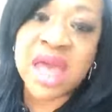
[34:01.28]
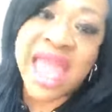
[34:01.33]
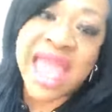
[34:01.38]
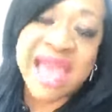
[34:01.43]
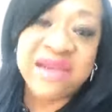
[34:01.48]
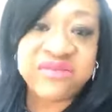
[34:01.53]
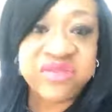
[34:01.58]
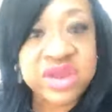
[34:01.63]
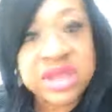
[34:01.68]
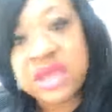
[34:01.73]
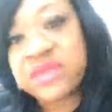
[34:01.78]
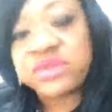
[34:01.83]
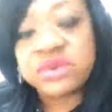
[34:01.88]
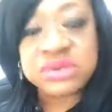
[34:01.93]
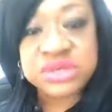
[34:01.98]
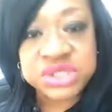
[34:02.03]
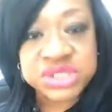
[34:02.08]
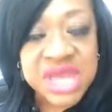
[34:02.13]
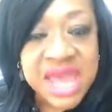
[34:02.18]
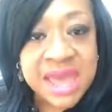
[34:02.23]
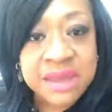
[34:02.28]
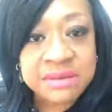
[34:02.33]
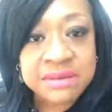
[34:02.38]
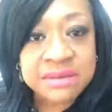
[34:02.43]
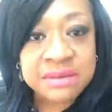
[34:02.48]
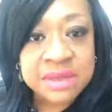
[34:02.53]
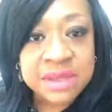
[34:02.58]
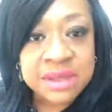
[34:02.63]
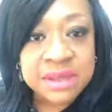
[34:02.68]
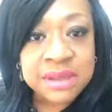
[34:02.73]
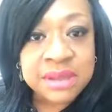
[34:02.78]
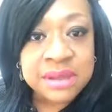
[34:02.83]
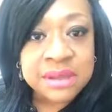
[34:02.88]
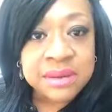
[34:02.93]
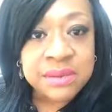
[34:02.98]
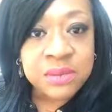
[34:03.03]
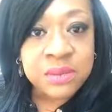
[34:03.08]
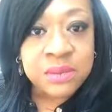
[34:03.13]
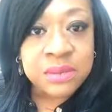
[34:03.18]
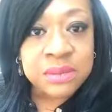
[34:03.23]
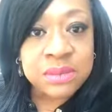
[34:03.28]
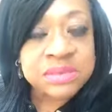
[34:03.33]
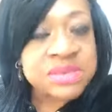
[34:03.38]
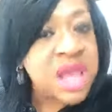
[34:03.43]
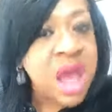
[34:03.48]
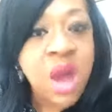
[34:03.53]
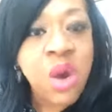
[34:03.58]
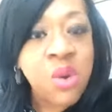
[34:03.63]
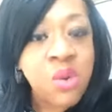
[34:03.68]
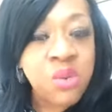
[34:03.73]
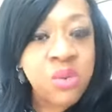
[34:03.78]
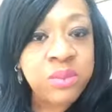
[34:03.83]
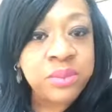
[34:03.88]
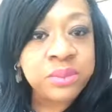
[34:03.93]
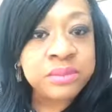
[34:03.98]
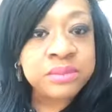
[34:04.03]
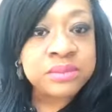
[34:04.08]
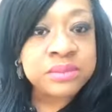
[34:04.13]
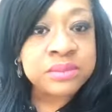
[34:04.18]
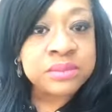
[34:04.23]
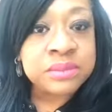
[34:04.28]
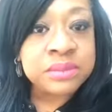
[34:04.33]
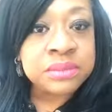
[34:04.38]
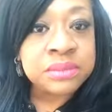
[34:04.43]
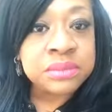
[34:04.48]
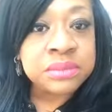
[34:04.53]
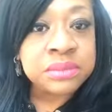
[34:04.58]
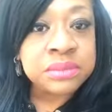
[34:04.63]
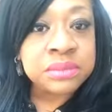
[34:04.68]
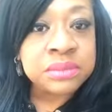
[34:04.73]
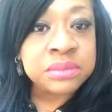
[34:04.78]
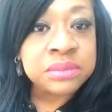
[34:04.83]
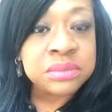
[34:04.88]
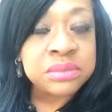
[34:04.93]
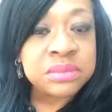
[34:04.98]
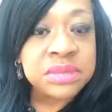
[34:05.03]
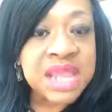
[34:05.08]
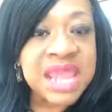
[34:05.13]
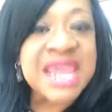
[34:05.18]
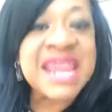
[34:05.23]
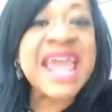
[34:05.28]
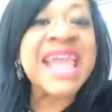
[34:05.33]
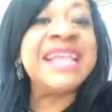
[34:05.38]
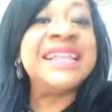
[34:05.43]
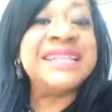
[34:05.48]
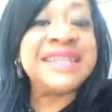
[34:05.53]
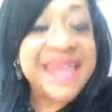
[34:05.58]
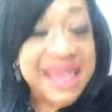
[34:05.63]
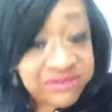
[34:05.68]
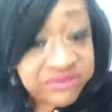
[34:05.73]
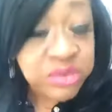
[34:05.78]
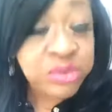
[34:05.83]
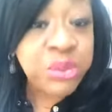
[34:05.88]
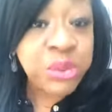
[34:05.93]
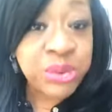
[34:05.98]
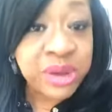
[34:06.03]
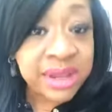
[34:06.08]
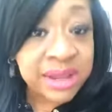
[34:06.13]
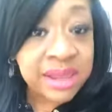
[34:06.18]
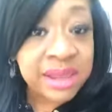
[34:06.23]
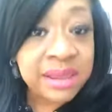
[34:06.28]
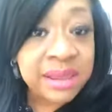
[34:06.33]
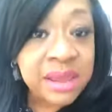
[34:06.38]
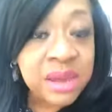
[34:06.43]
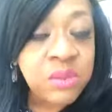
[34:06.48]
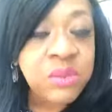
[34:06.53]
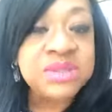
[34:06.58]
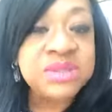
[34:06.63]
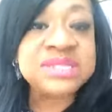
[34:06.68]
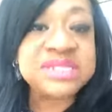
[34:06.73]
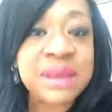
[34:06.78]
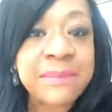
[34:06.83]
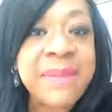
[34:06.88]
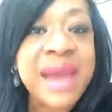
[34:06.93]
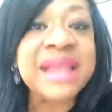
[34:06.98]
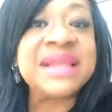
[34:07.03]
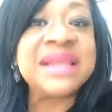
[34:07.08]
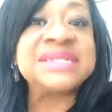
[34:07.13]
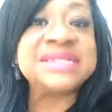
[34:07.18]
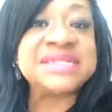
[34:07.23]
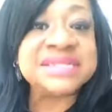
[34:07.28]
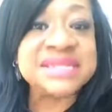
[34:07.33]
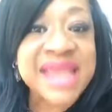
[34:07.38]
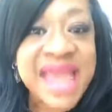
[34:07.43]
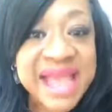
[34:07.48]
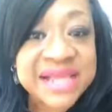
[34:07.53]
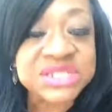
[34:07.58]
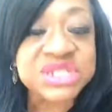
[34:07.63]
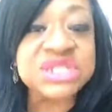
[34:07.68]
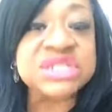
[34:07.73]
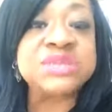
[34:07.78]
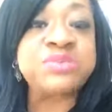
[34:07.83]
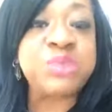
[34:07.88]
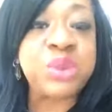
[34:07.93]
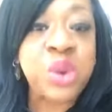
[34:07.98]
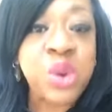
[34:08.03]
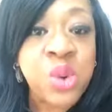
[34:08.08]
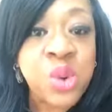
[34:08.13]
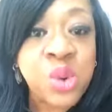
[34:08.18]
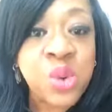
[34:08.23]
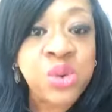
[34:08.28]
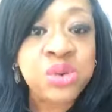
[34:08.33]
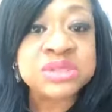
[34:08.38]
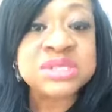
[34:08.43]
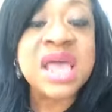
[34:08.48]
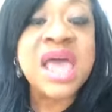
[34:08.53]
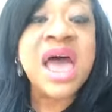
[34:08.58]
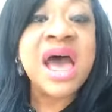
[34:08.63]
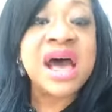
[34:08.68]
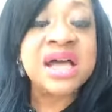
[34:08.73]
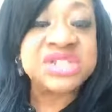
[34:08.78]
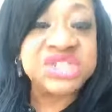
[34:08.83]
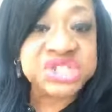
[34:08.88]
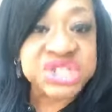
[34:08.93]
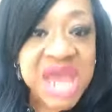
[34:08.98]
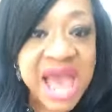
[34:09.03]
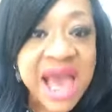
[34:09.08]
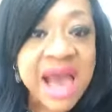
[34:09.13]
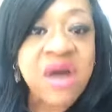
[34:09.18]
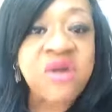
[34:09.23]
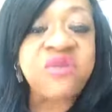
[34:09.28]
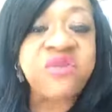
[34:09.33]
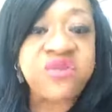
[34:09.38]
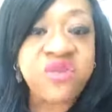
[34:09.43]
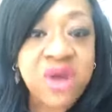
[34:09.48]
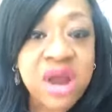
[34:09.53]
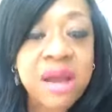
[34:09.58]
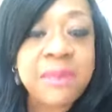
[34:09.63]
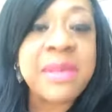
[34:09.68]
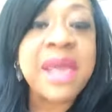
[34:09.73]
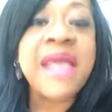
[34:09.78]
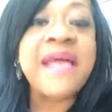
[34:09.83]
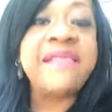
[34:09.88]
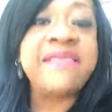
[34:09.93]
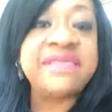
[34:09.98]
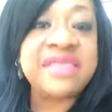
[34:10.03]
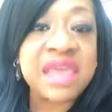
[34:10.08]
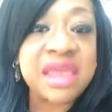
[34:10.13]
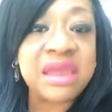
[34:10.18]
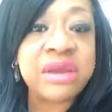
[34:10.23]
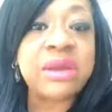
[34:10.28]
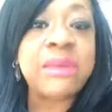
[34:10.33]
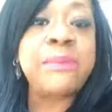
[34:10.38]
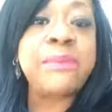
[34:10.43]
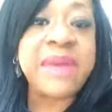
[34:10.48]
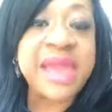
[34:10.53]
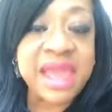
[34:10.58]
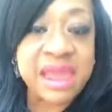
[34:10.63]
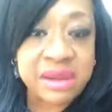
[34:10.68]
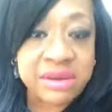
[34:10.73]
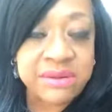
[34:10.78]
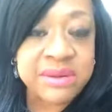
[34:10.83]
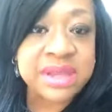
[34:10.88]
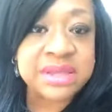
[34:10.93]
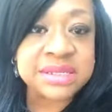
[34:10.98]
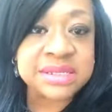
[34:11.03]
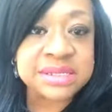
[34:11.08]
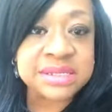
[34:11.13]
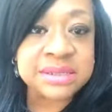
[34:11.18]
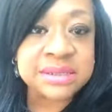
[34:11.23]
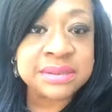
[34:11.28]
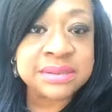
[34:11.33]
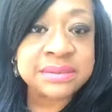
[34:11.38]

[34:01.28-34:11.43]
Africa through the channel? No. It ain't never pretty when somebody snatches, pulls a child from their parent.